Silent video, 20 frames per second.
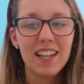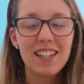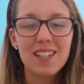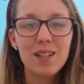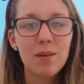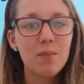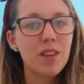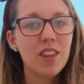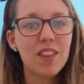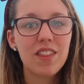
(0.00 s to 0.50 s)
And
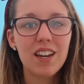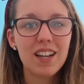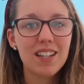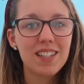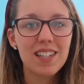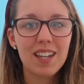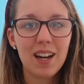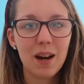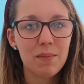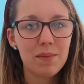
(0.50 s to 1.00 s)
some of the
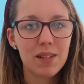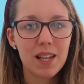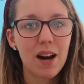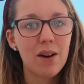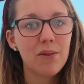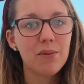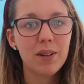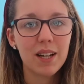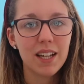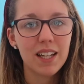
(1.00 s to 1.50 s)
things he comes
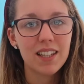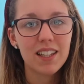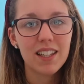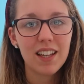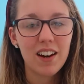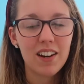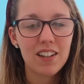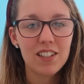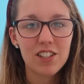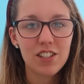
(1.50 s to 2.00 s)
out with
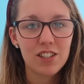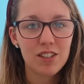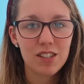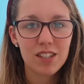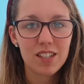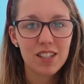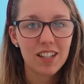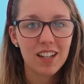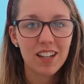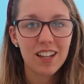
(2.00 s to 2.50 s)
are
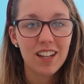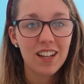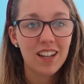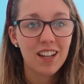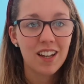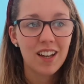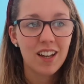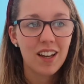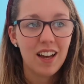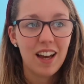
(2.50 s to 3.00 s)
just
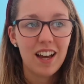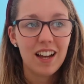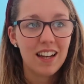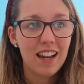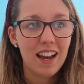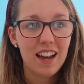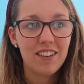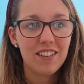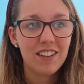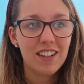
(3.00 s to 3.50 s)

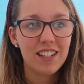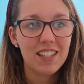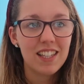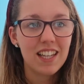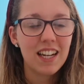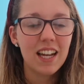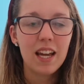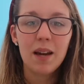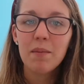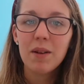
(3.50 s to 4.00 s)
hilarious.
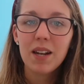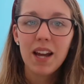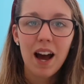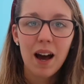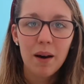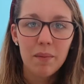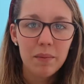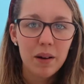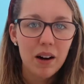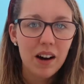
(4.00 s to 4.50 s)
And him and
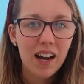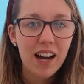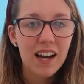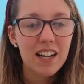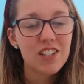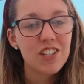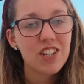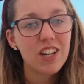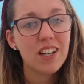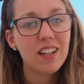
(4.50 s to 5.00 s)
Amber, I
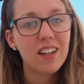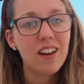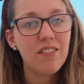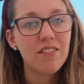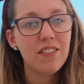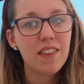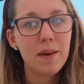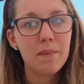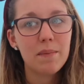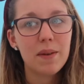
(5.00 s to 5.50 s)
actually
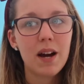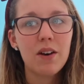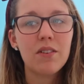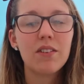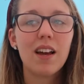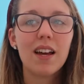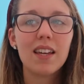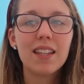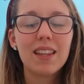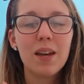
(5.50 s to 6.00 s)
love them now.
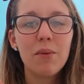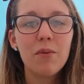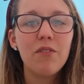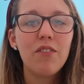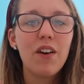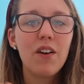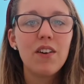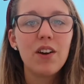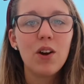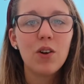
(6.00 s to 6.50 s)
Like, they were
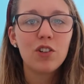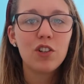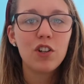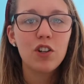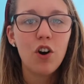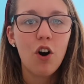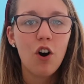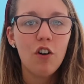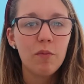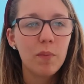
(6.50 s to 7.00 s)
very on
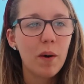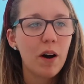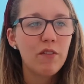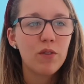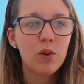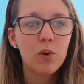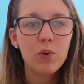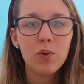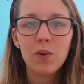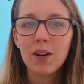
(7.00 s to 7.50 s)
and off, but
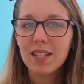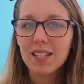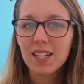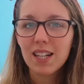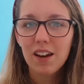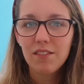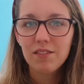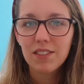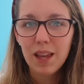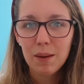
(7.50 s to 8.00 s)
I've always
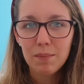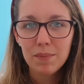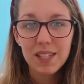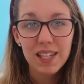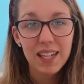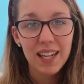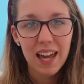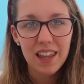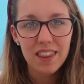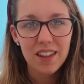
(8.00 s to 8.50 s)
loved them
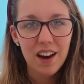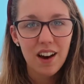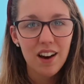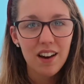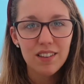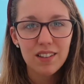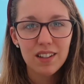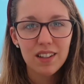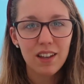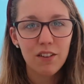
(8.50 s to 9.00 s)
together.
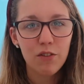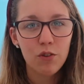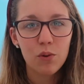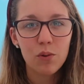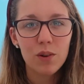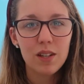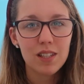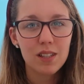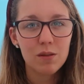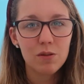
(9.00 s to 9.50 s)
I think they've
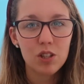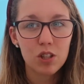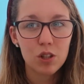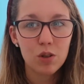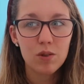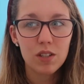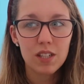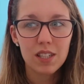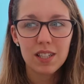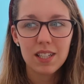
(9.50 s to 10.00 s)
always
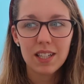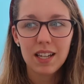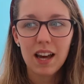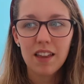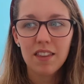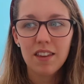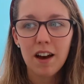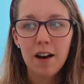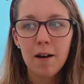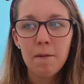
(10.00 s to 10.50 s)
suited
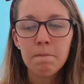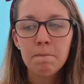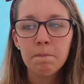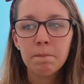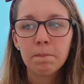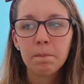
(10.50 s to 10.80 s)
together.